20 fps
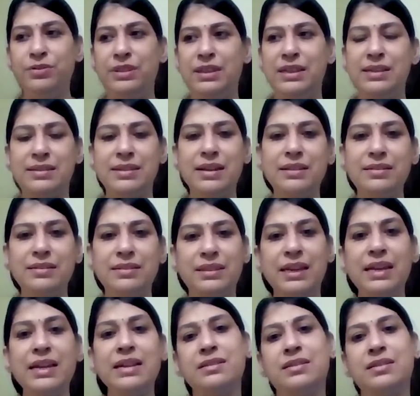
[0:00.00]
these are the
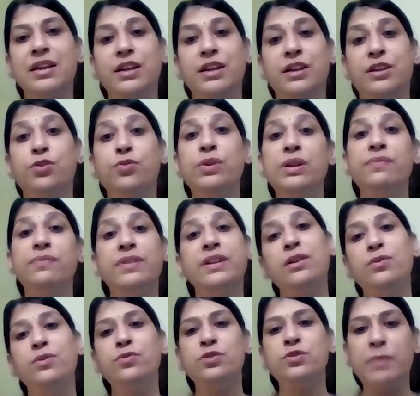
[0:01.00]
things, you even
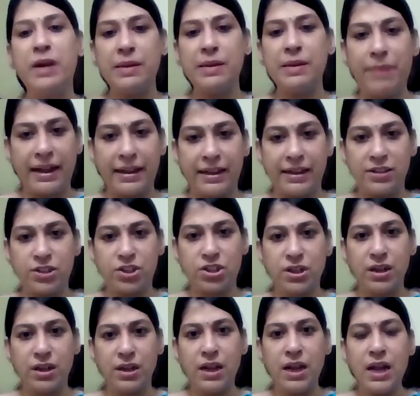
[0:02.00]
use my baggage."
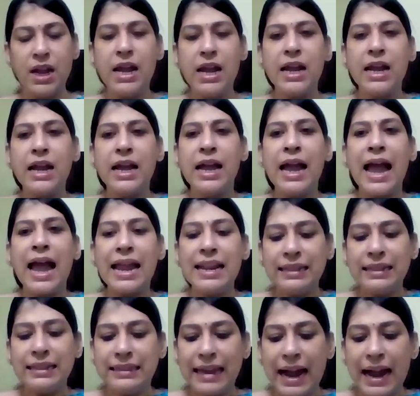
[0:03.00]

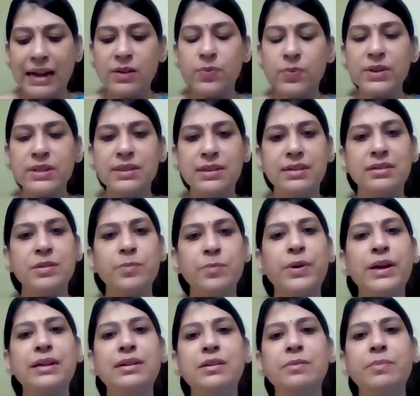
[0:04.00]
And that was
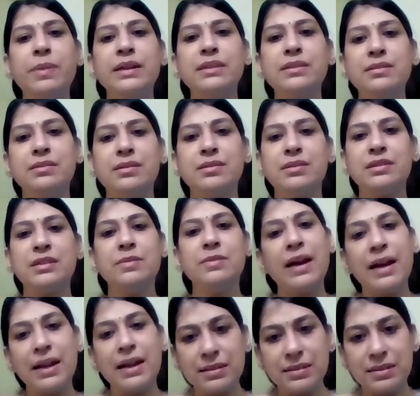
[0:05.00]
interpreted by the system
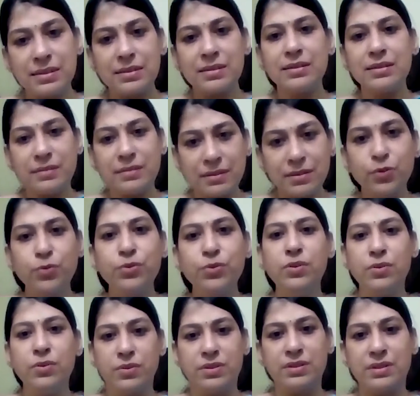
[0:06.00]
as
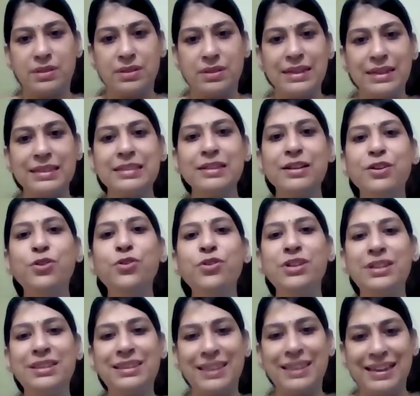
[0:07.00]
kudos. It's a
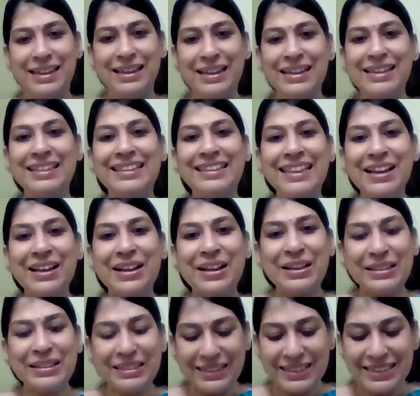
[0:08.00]
good thing.
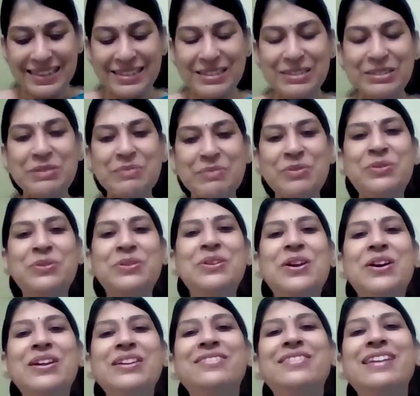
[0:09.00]
The system could
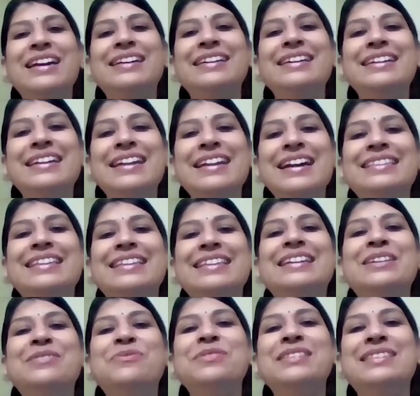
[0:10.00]
not recognize that
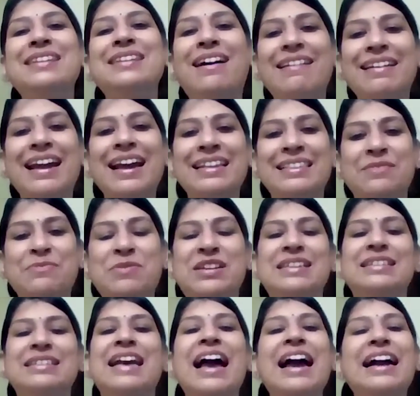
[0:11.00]
it was sarcasm. It
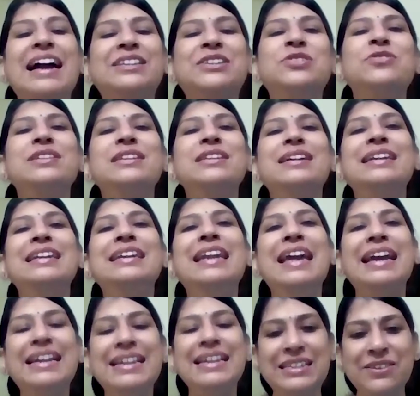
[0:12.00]
is actually a
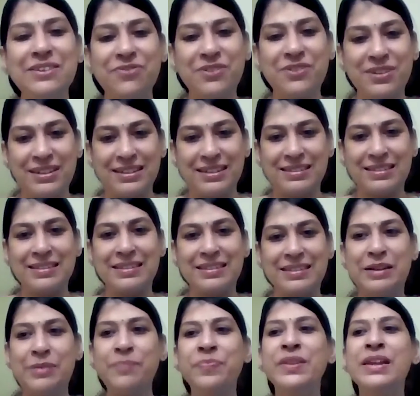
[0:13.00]
negative
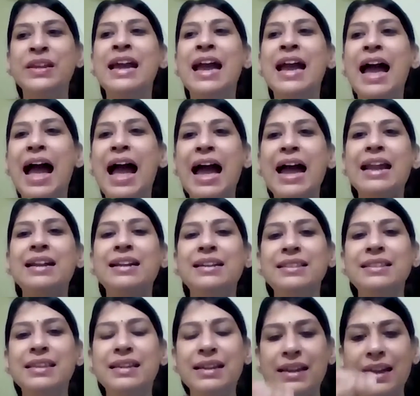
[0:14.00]
criticism.
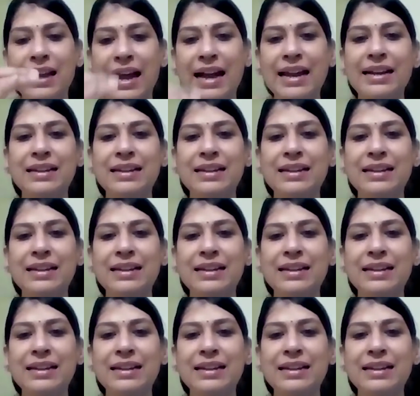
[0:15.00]
And the